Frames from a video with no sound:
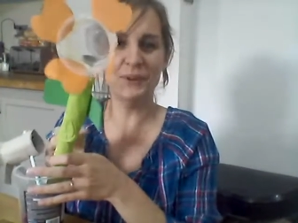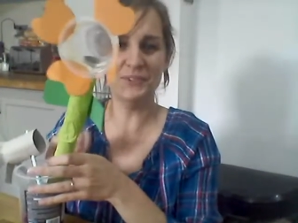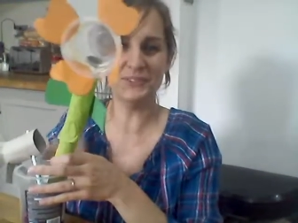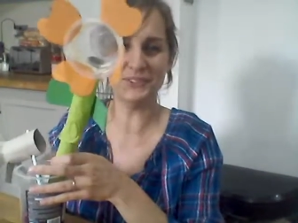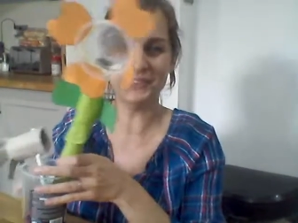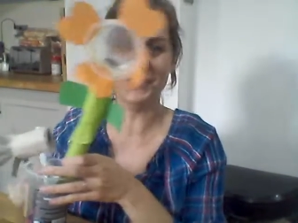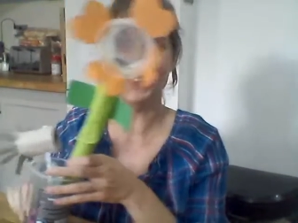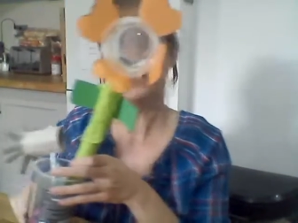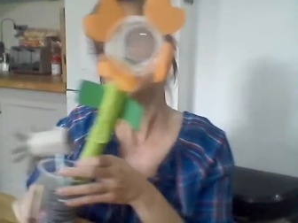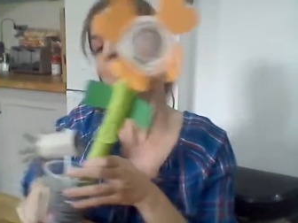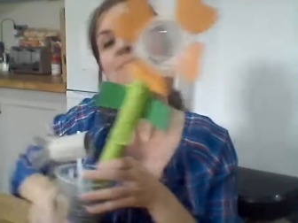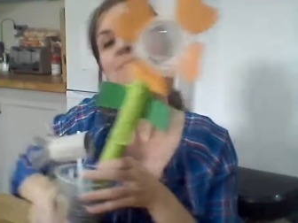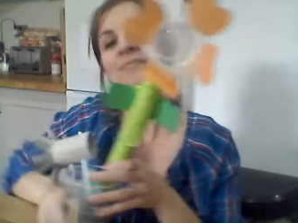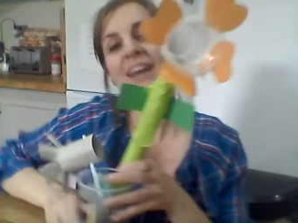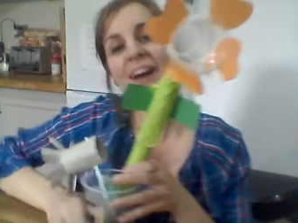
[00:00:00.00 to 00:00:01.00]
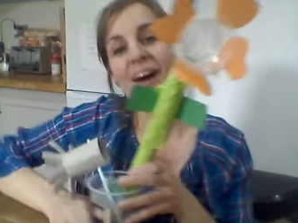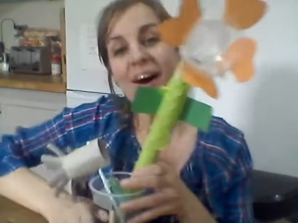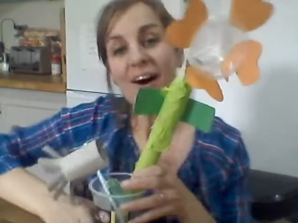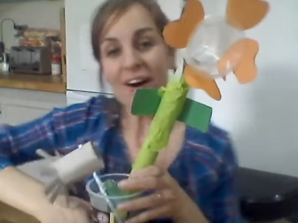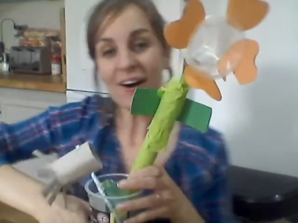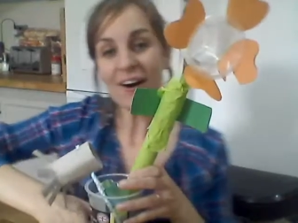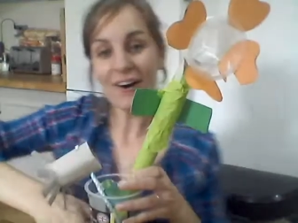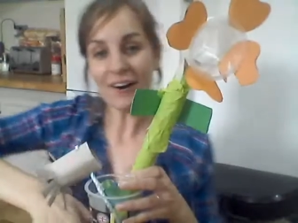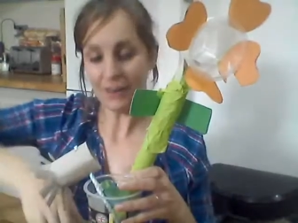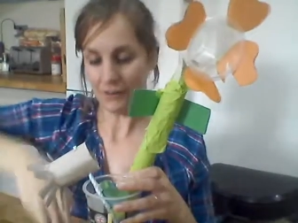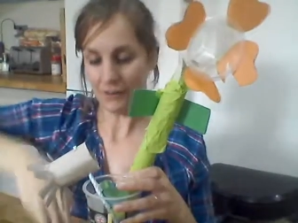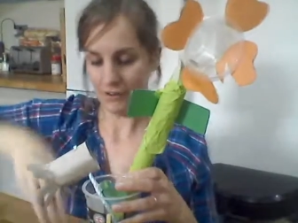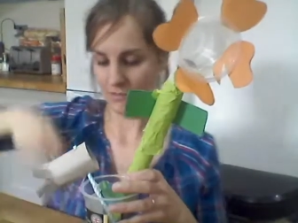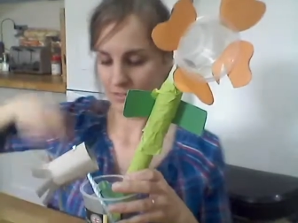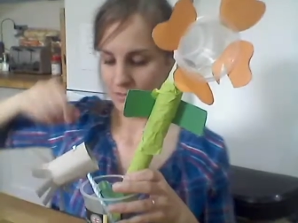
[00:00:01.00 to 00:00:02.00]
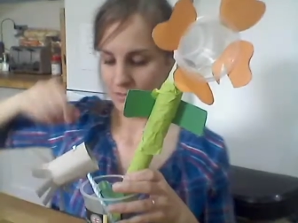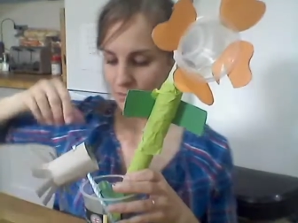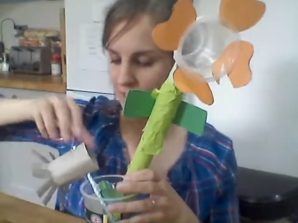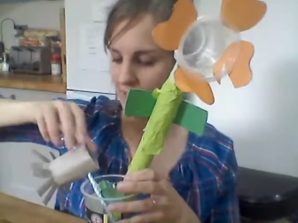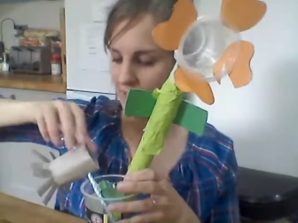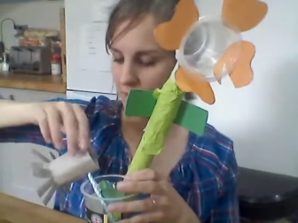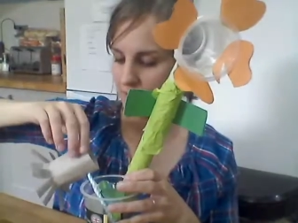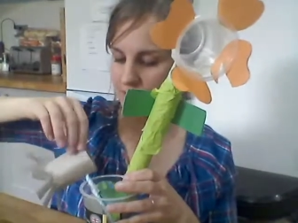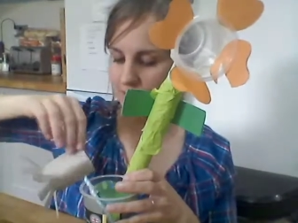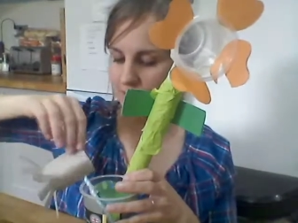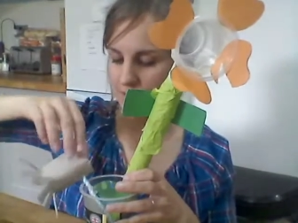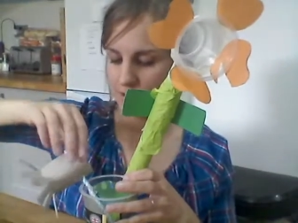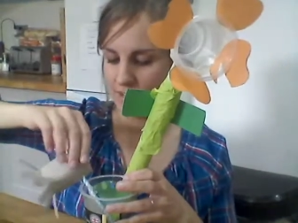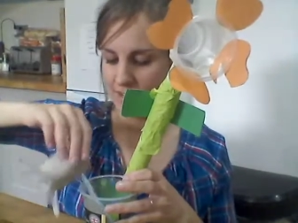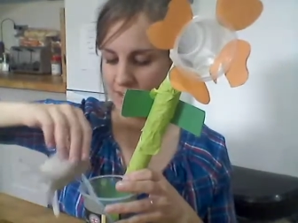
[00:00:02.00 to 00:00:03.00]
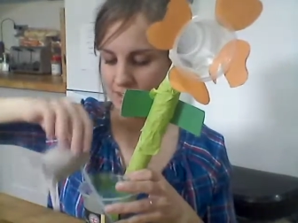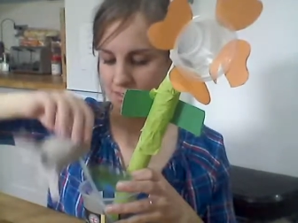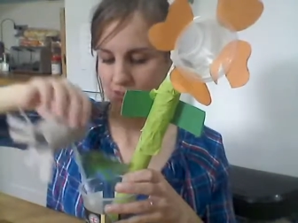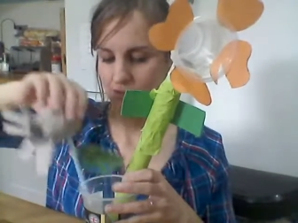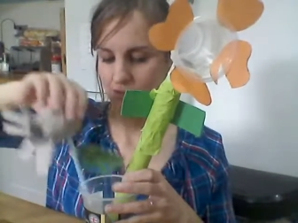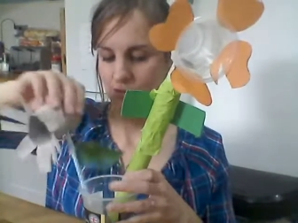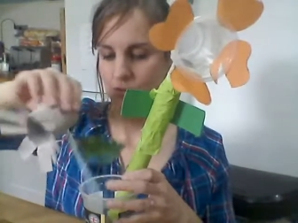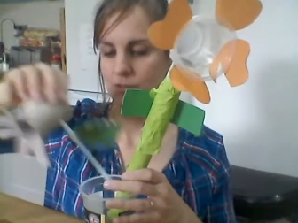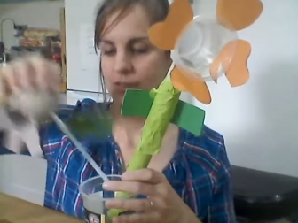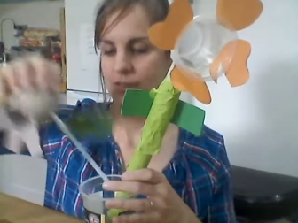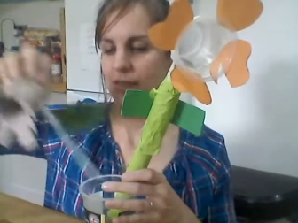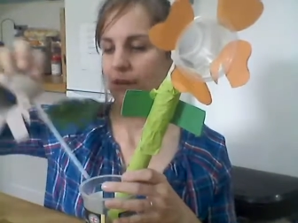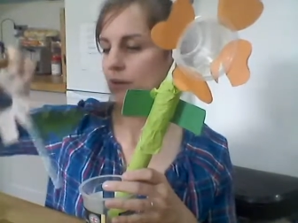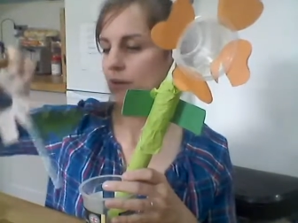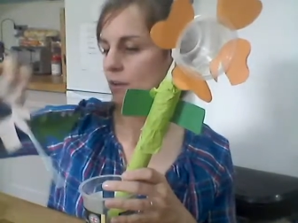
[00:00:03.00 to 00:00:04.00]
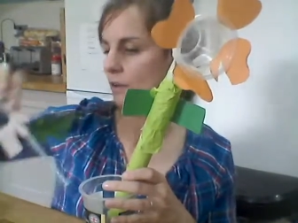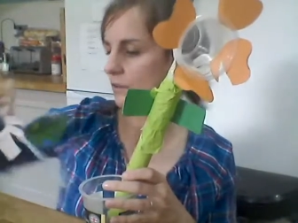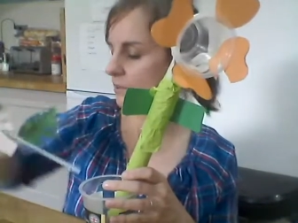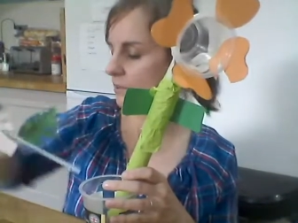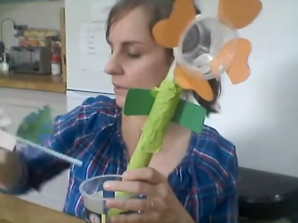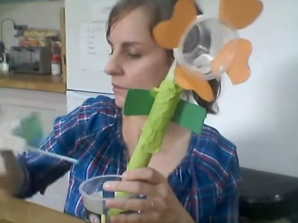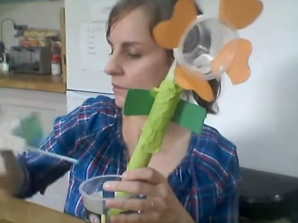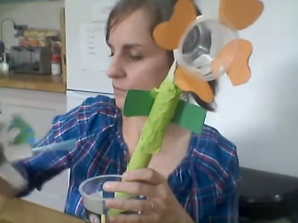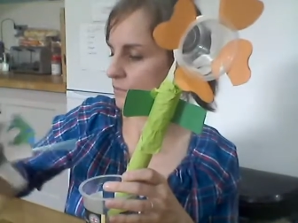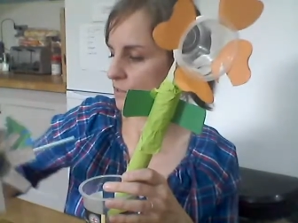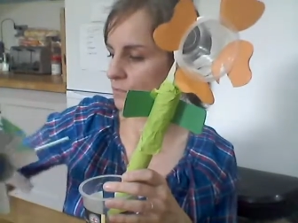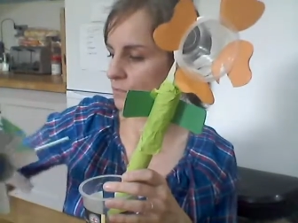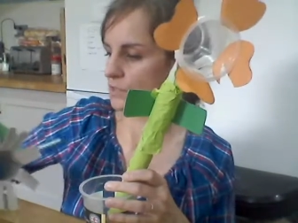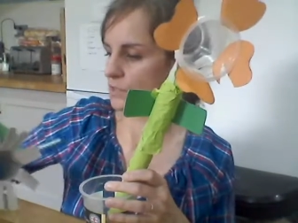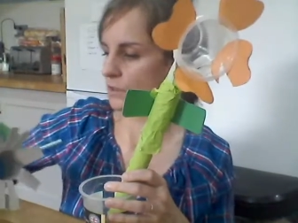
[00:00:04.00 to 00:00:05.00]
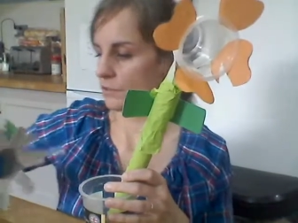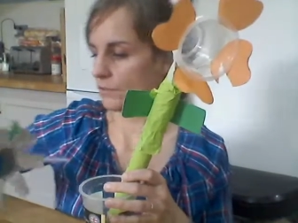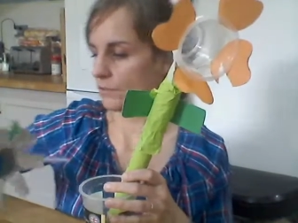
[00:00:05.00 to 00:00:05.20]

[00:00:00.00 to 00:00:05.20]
model of some flowers, and I've created this using lots and lots of different materials.